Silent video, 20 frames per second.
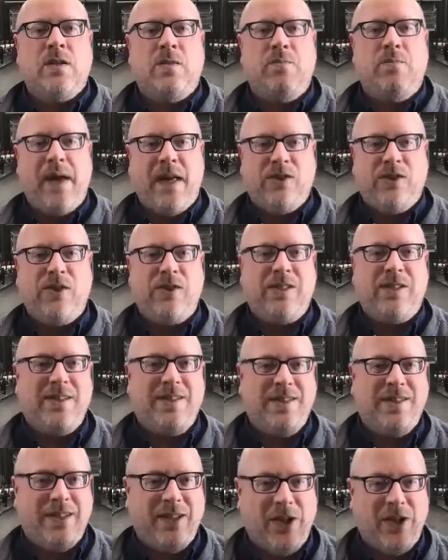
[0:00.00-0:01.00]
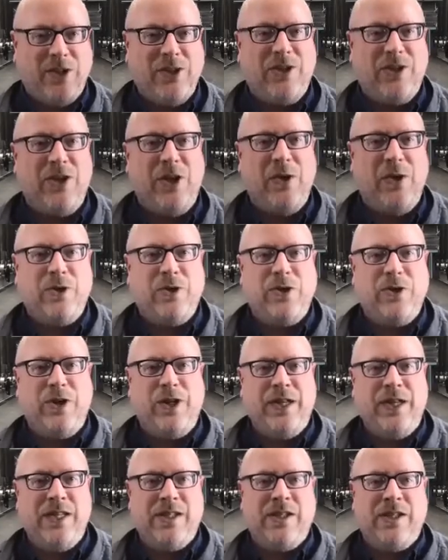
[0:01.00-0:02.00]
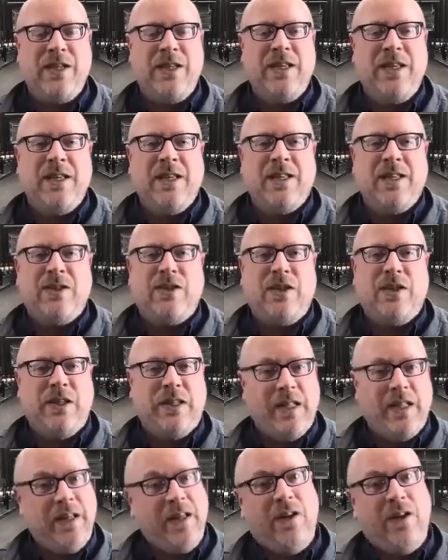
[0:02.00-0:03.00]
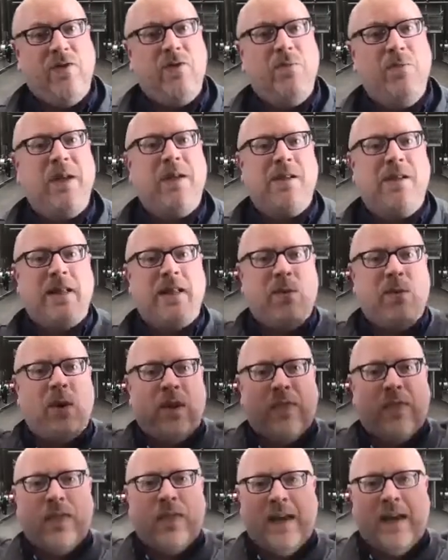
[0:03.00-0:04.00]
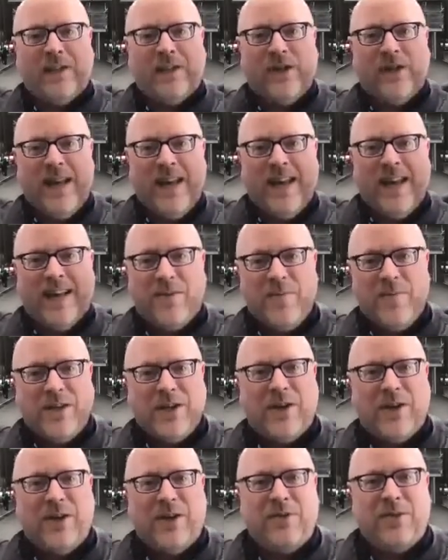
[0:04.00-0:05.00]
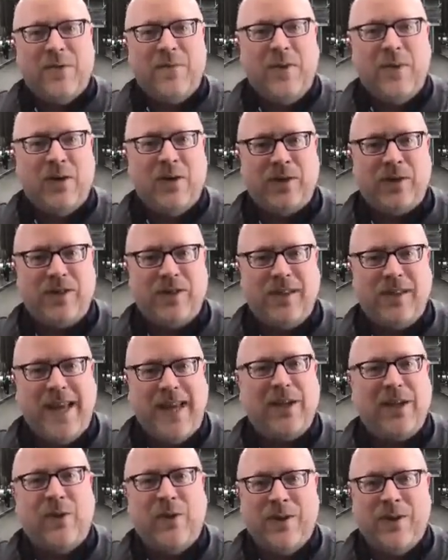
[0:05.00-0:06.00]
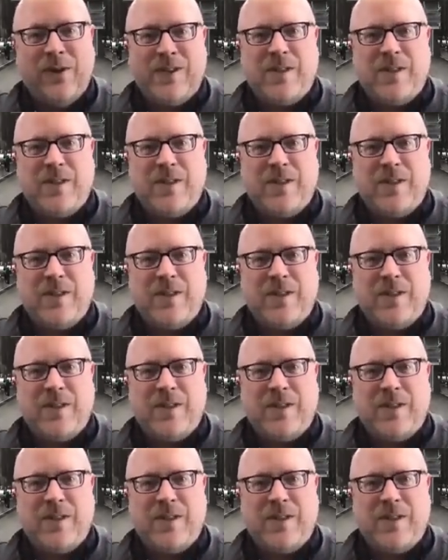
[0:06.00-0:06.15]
best, largest oak trees to live because they want that genetic material from those acorns